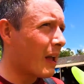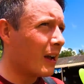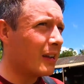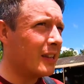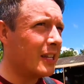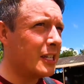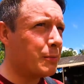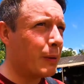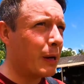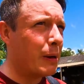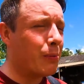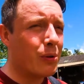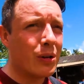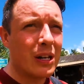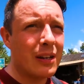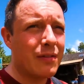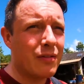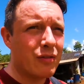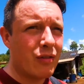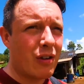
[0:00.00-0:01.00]
And these people
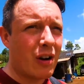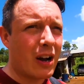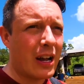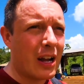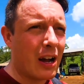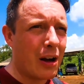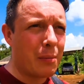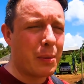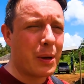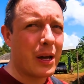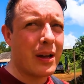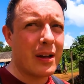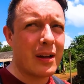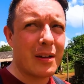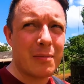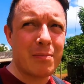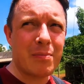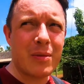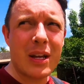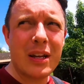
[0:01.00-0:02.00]
live right up
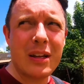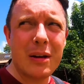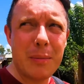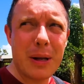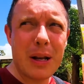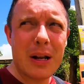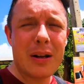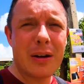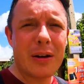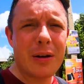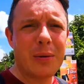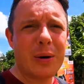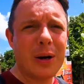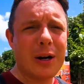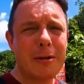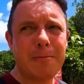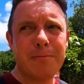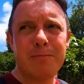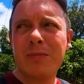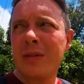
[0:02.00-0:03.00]
here in the middle of
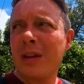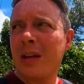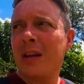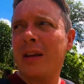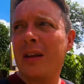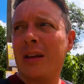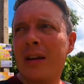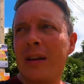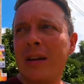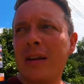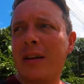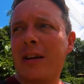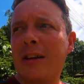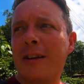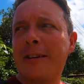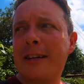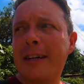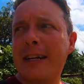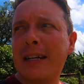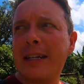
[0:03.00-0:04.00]
nowhere.
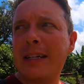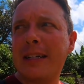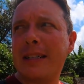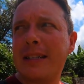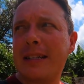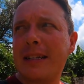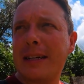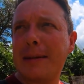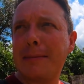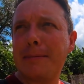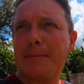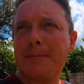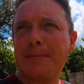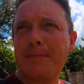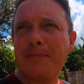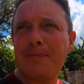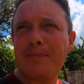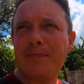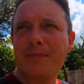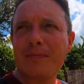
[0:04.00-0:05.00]
And
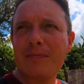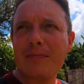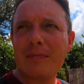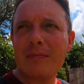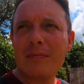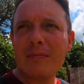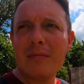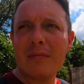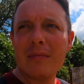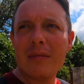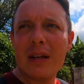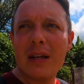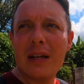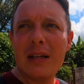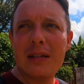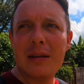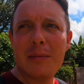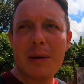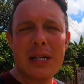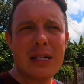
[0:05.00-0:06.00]

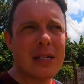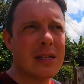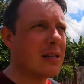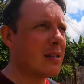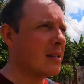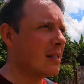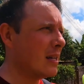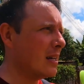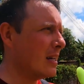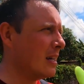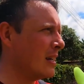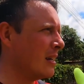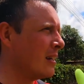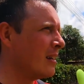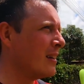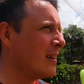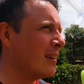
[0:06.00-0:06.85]
it's amazing to see